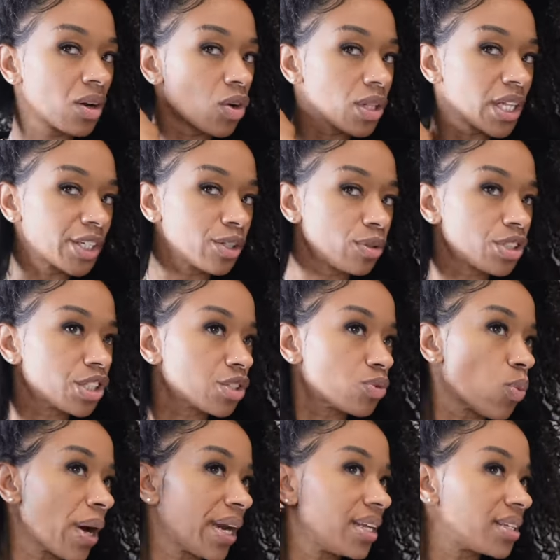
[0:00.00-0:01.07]
all I do is
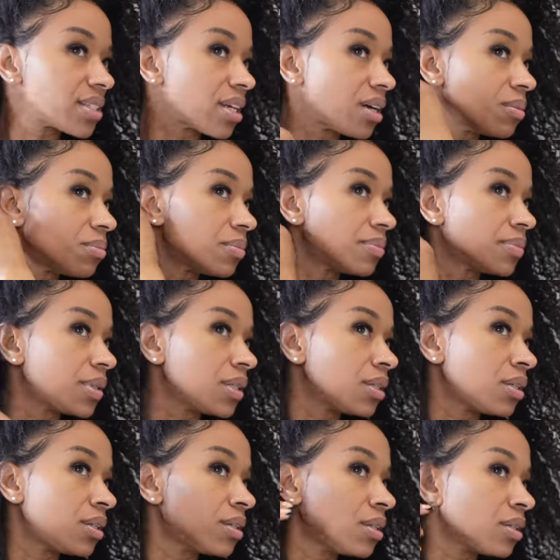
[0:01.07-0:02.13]
just wet it some.
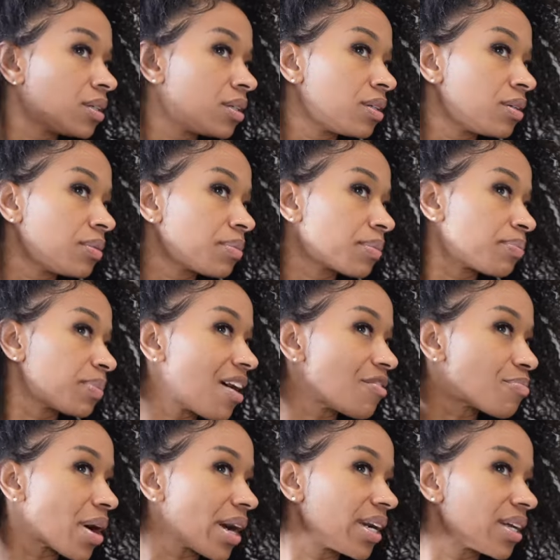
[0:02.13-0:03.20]
I
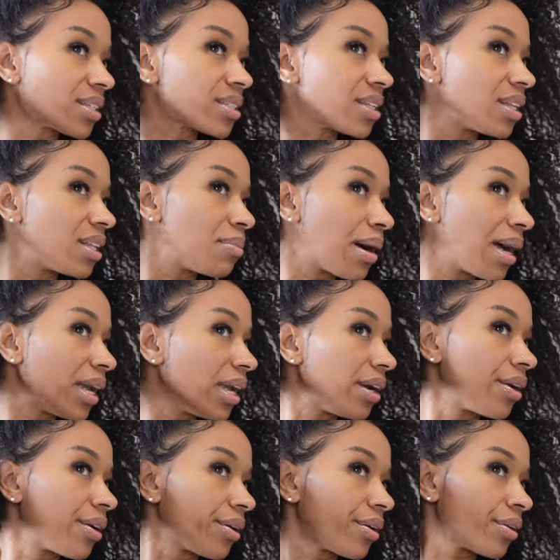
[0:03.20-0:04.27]
have product still in my
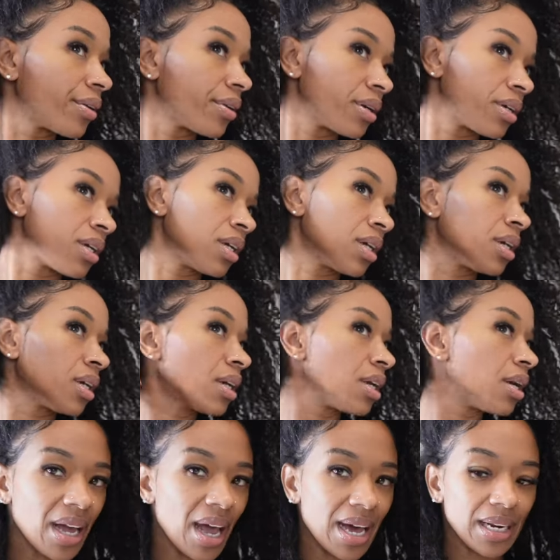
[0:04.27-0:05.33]
hair.
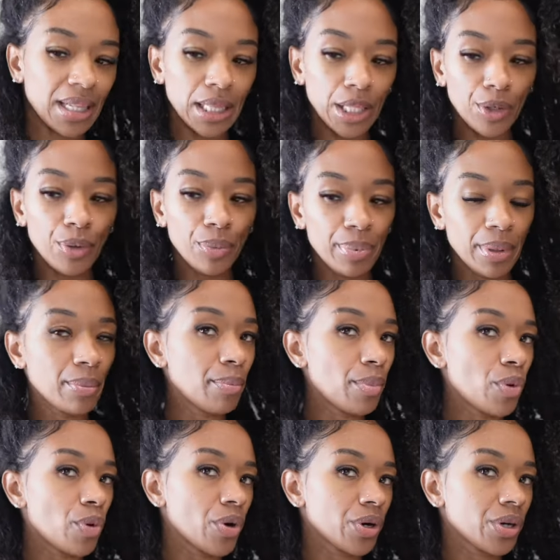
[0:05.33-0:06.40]
I'm gonna add a little bit
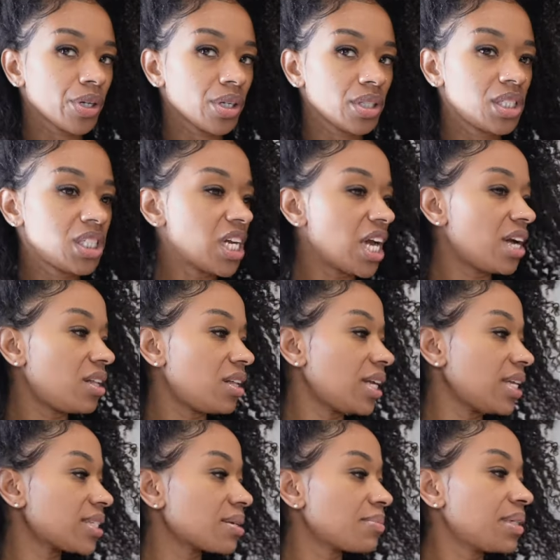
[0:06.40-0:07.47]
more gel
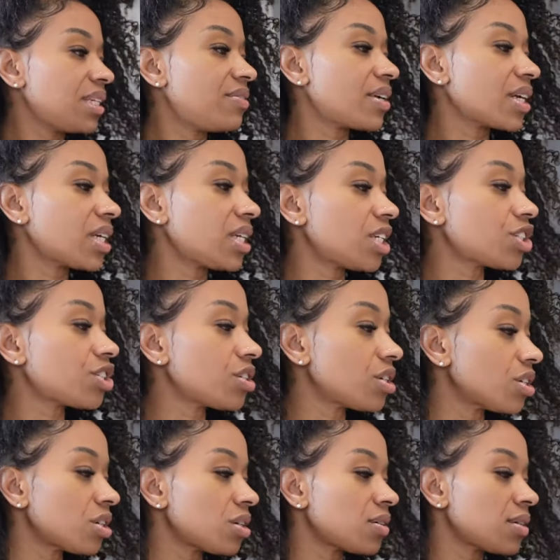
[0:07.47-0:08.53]
and some leave-in conditioner